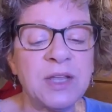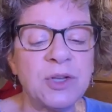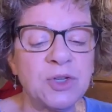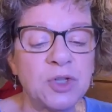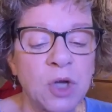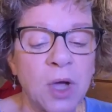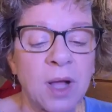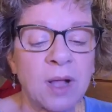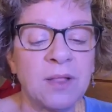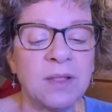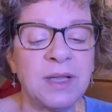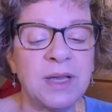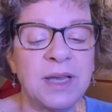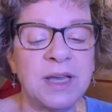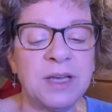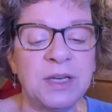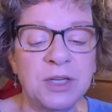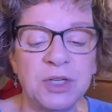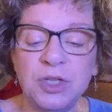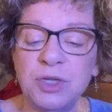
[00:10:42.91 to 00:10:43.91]
and chocolate
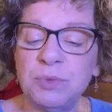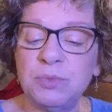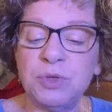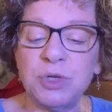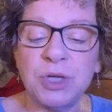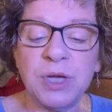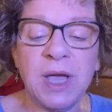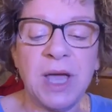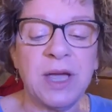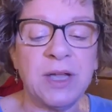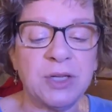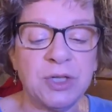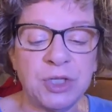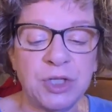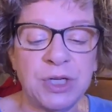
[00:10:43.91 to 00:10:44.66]
and Egyptian cotton